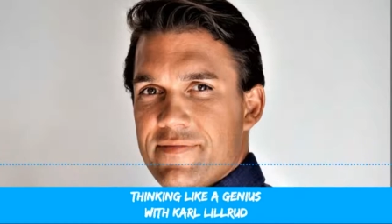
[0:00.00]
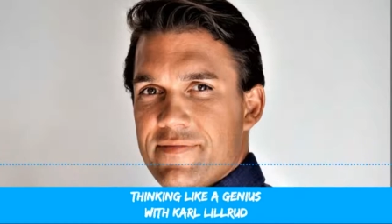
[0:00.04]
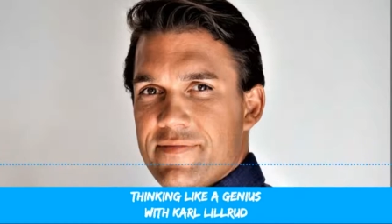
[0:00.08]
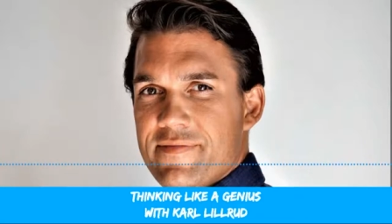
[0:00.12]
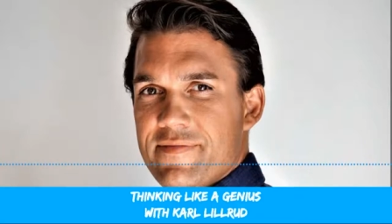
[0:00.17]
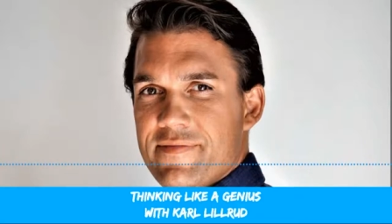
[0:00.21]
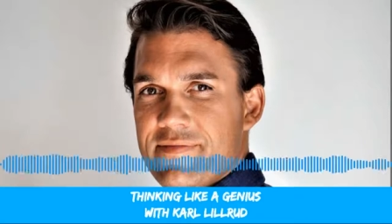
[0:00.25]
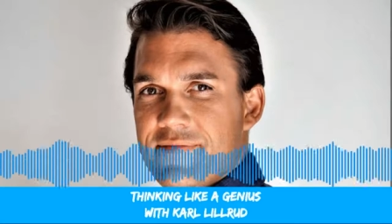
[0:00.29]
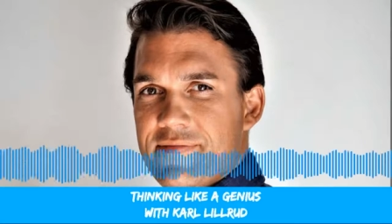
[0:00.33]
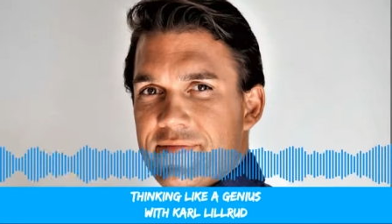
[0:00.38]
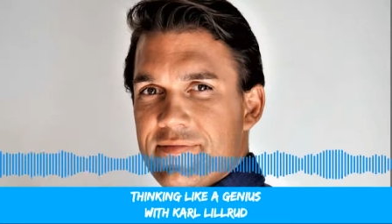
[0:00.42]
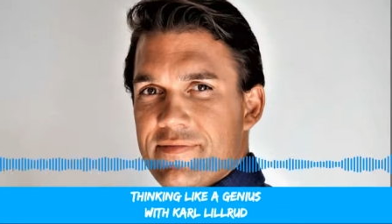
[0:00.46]

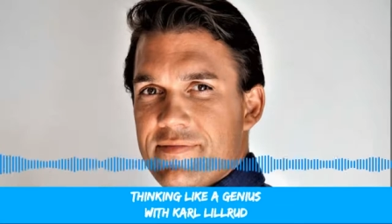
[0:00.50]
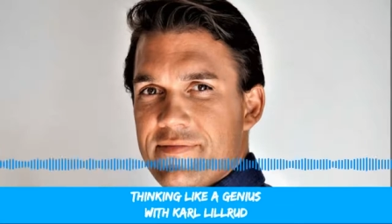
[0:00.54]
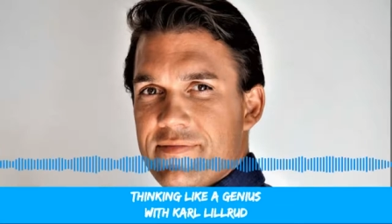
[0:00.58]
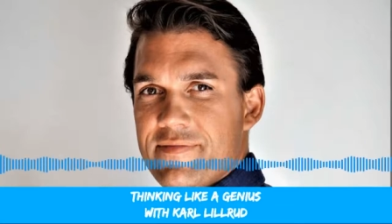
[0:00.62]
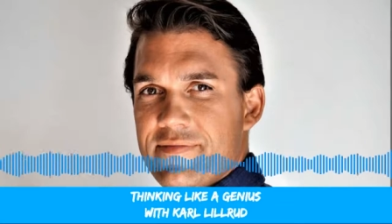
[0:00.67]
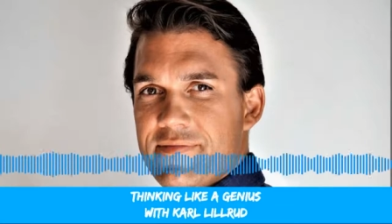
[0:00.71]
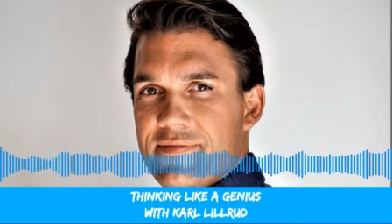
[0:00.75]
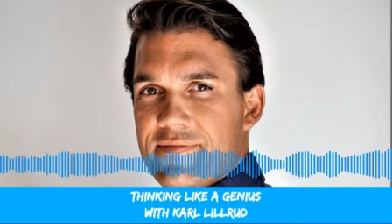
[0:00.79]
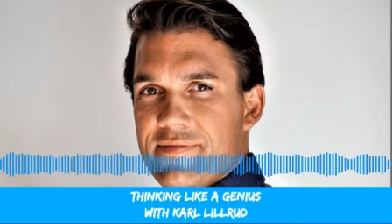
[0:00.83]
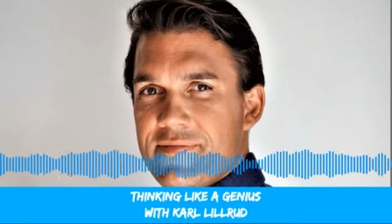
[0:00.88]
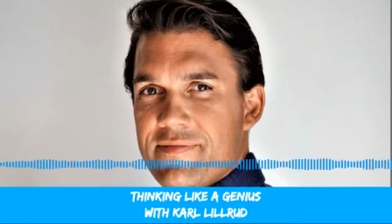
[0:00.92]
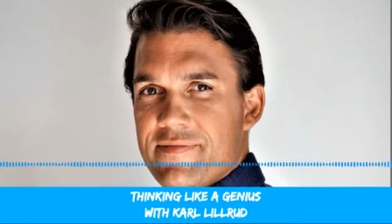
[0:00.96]

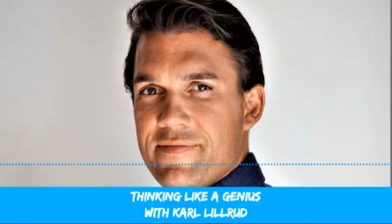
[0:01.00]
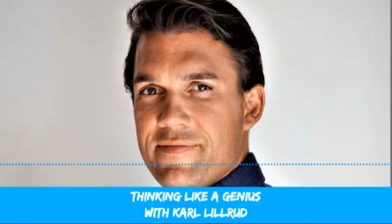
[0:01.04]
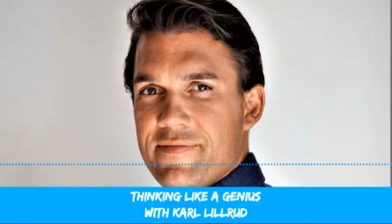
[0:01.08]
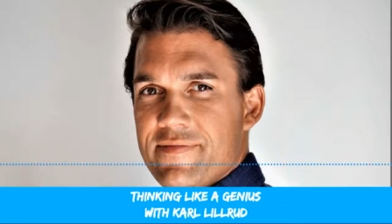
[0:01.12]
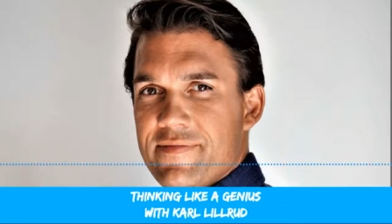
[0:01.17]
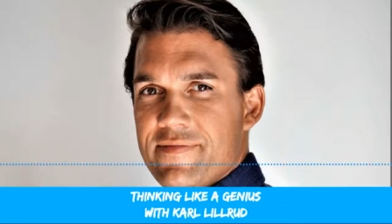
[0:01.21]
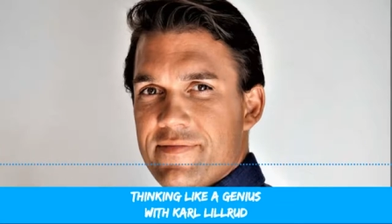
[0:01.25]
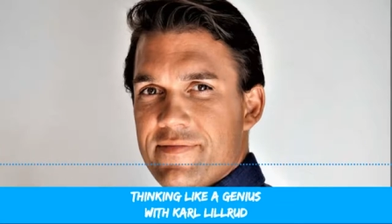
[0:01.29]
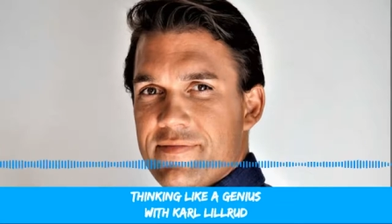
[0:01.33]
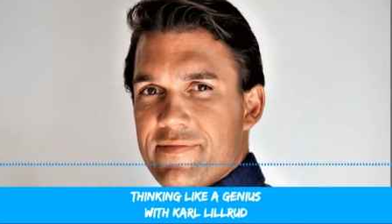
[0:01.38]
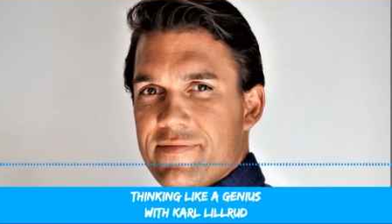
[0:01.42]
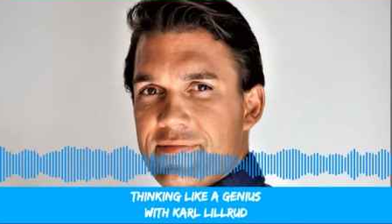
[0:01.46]
on uh,
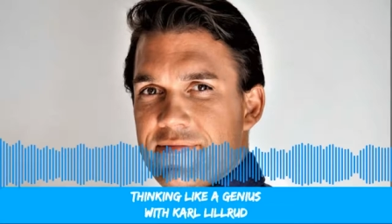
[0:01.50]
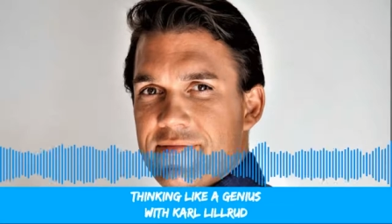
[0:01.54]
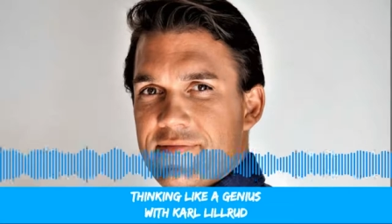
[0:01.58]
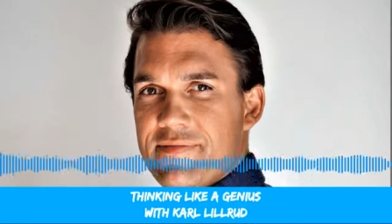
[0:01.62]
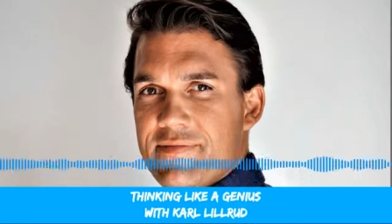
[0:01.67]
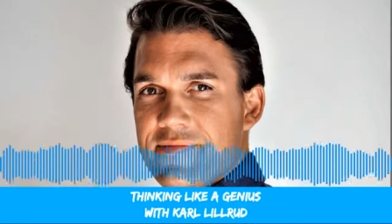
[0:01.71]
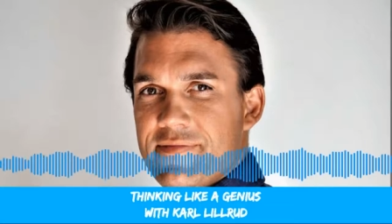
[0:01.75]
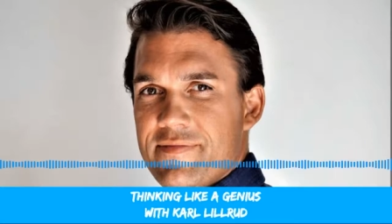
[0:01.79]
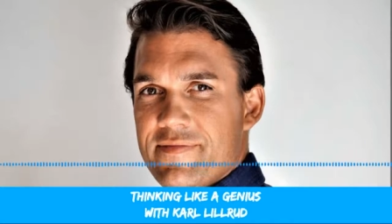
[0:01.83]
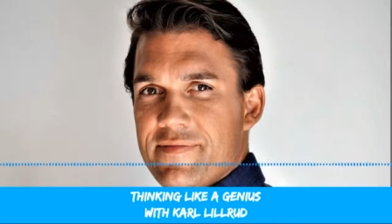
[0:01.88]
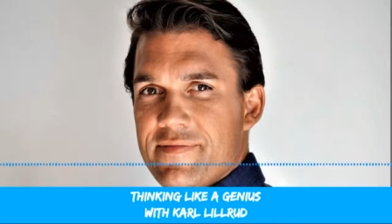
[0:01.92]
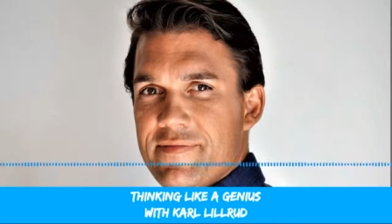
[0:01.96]

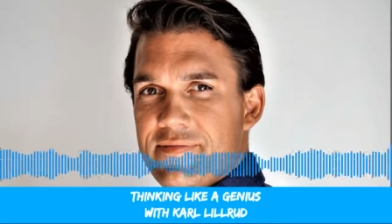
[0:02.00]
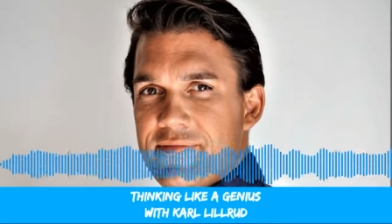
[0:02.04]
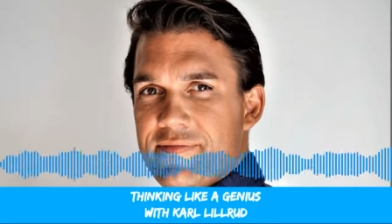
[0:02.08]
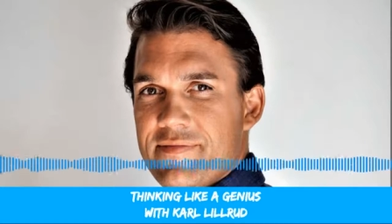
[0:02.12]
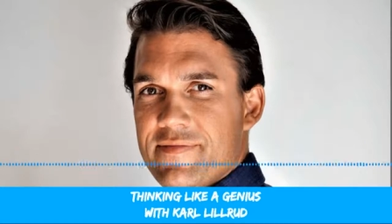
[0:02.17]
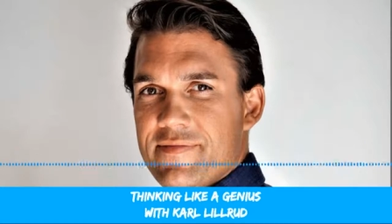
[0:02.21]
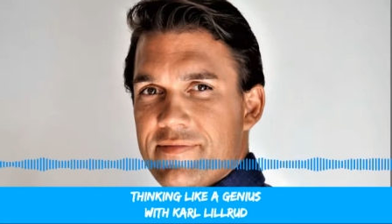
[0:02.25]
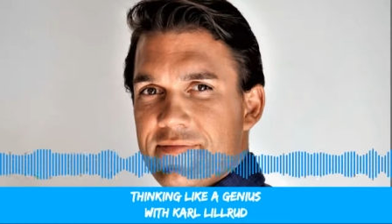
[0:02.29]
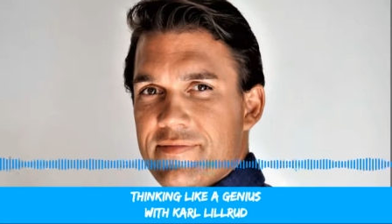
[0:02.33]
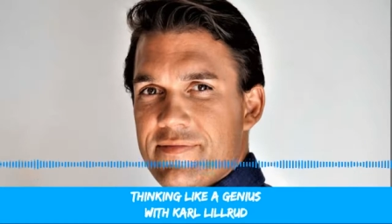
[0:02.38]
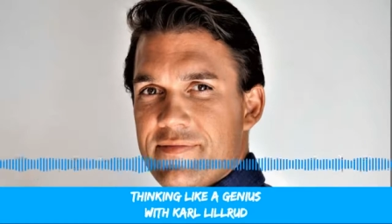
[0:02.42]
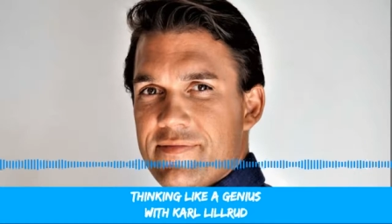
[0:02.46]
stores that
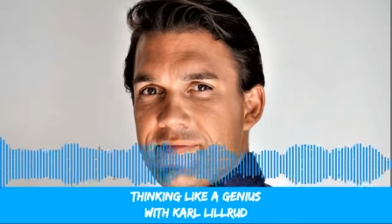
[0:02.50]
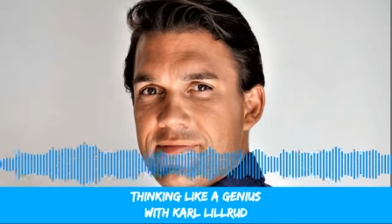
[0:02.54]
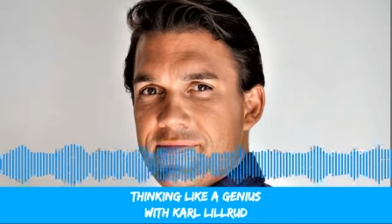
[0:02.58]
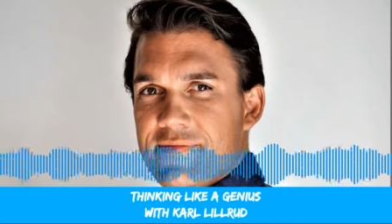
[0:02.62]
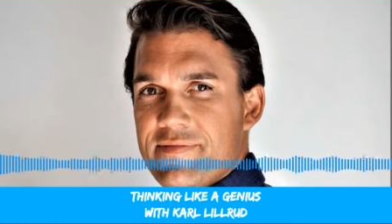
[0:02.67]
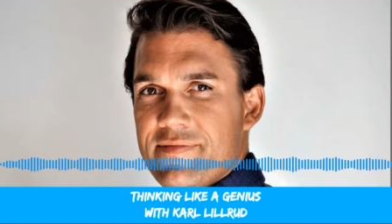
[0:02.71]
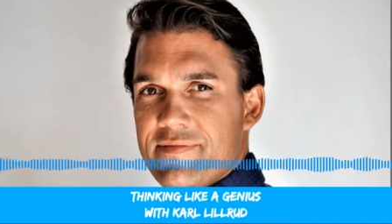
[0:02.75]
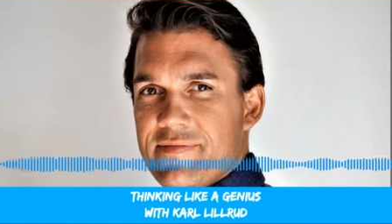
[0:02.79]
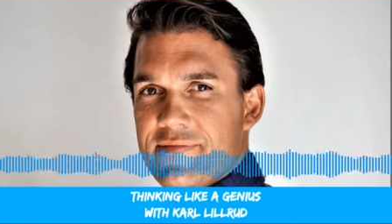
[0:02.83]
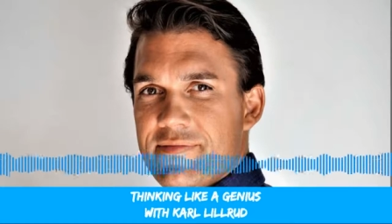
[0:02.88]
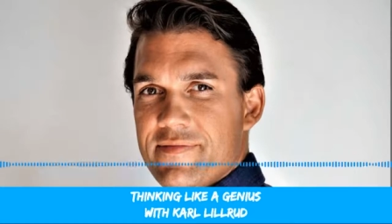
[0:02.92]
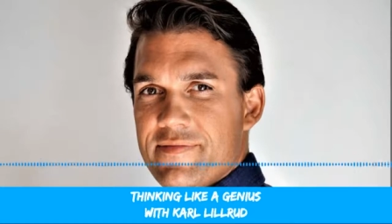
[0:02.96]
focus
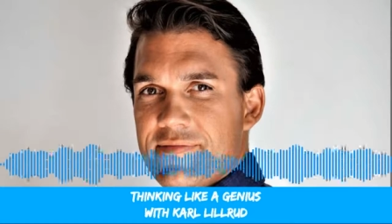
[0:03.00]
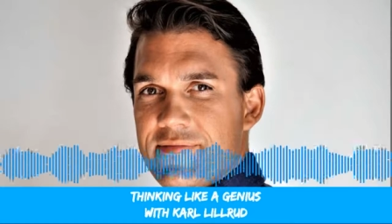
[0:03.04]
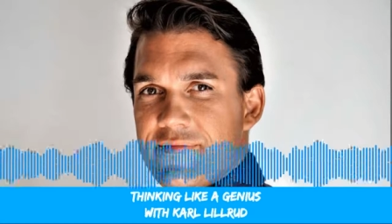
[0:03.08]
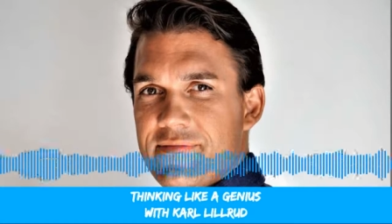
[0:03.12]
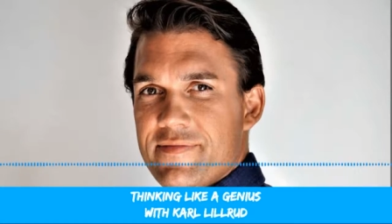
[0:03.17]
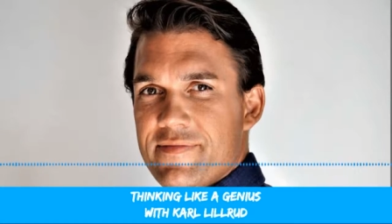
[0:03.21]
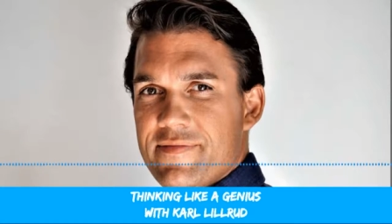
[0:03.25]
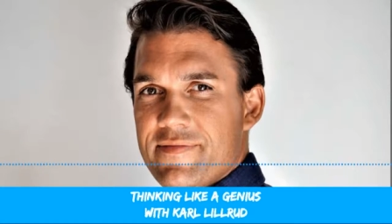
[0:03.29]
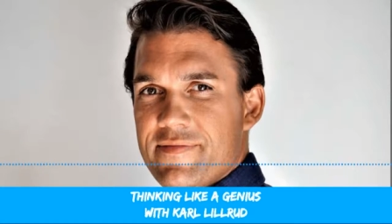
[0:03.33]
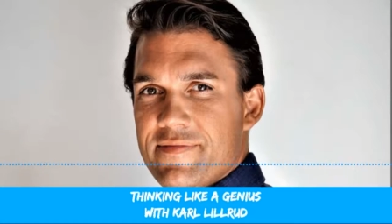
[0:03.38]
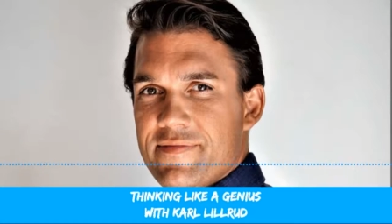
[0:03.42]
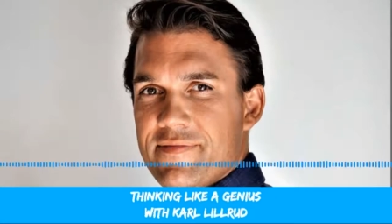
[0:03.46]
on
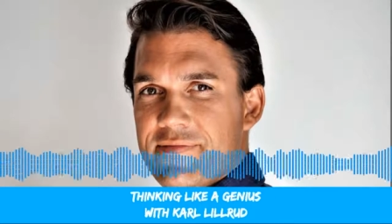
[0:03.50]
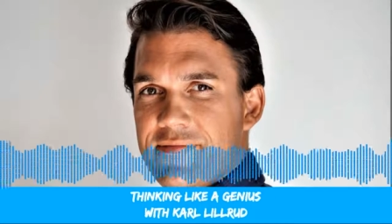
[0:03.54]
help